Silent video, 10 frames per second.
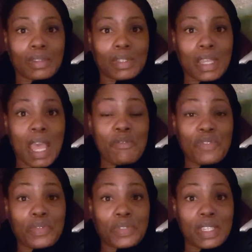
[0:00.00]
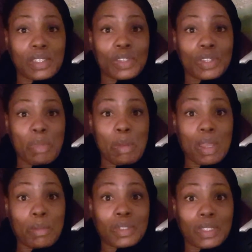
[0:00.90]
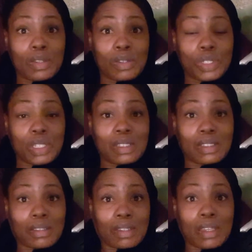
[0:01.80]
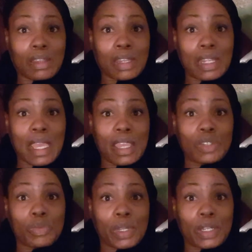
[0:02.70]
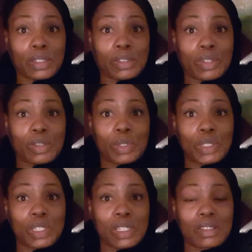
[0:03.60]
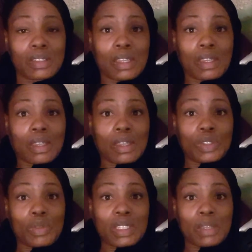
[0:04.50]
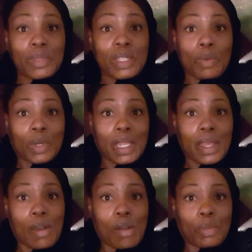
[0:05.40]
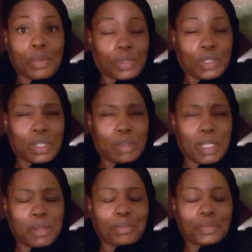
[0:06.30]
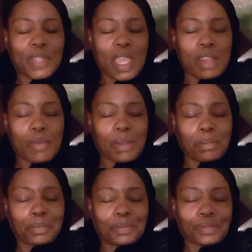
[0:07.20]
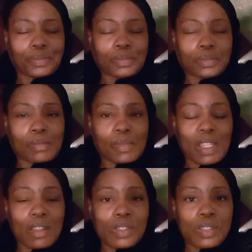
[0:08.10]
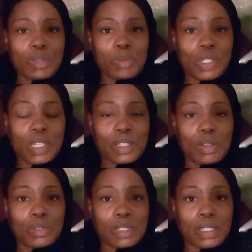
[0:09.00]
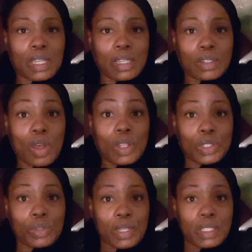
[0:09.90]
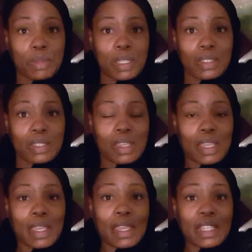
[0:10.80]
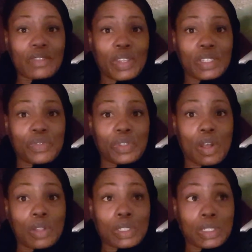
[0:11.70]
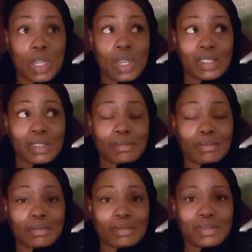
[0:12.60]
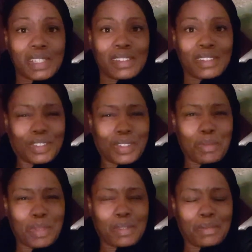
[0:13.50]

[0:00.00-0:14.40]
I'm 50, so you know, my mom's, you know, she's at an age where, you know, when she's doing something, you want to help. Do you know what I mean? Anyway, so as much as I don't acknowledge Christmas, it's very difficult to not. Do you know what I mean?